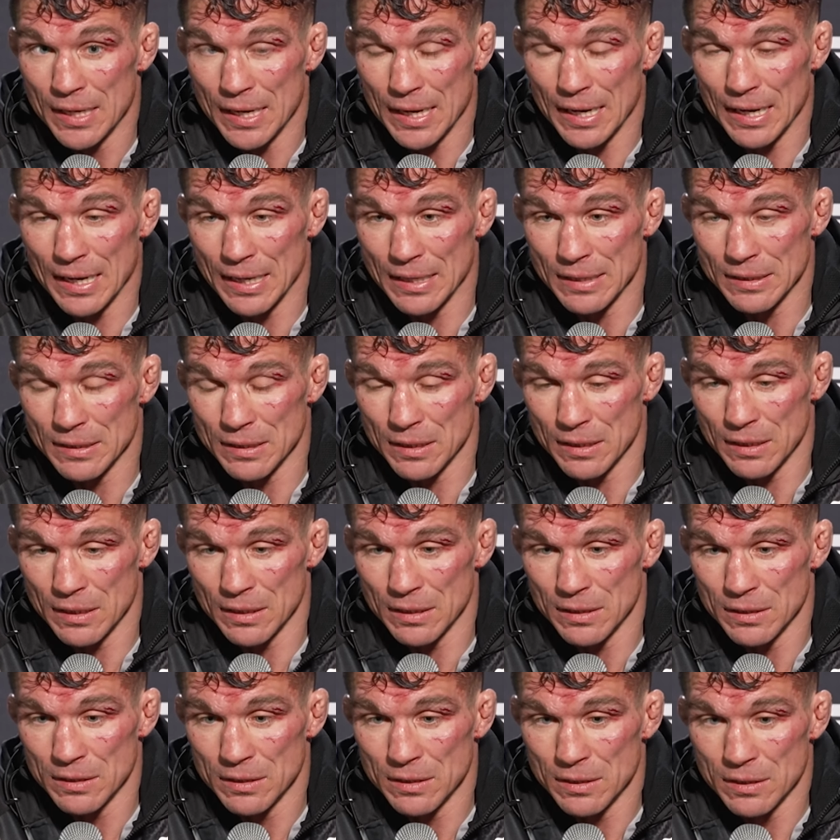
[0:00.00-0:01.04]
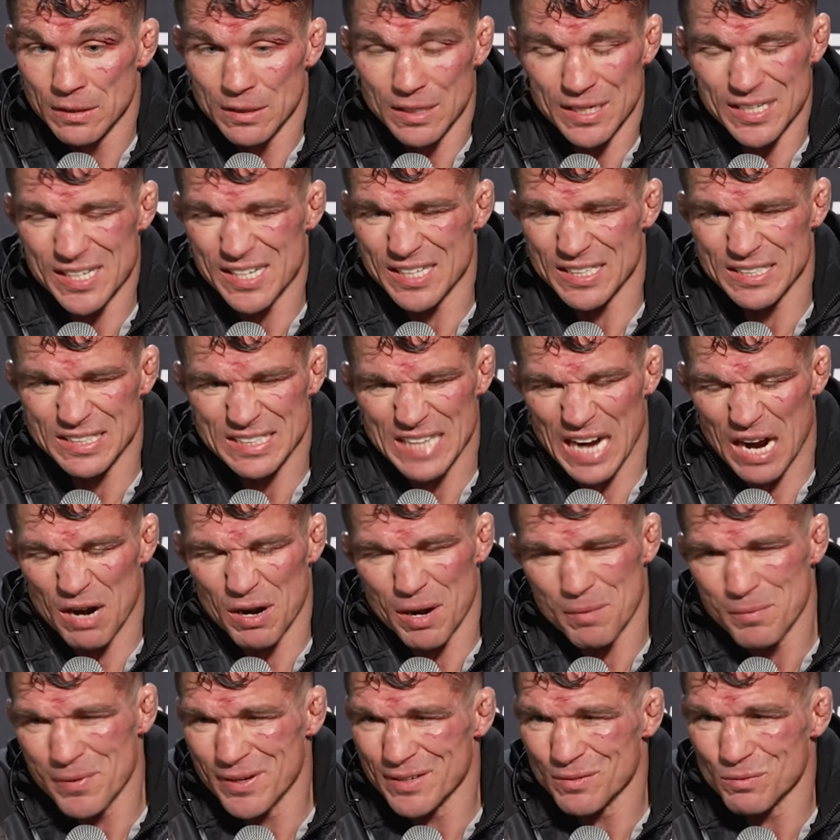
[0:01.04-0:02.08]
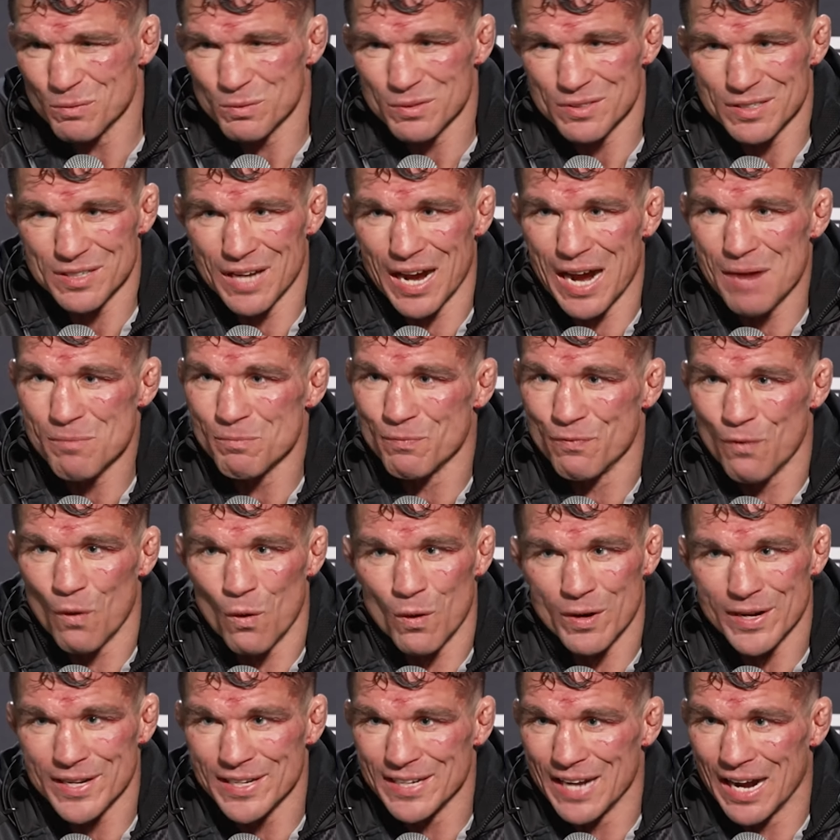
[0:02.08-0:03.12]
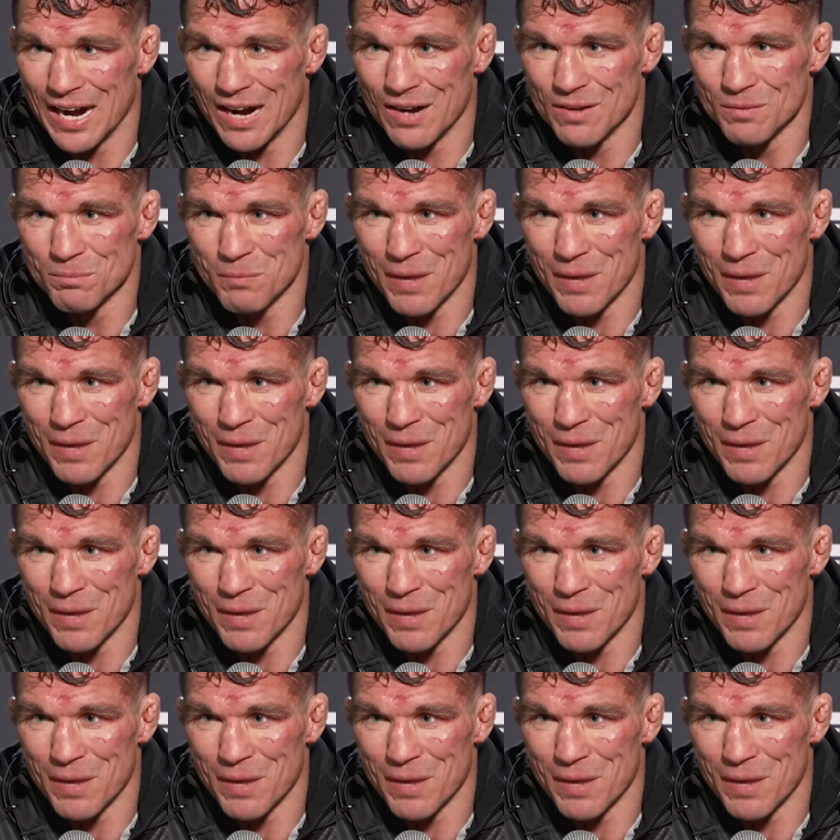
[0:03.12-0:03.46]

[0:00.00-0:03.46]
and uh, it didn't I mean, I'm 40 now.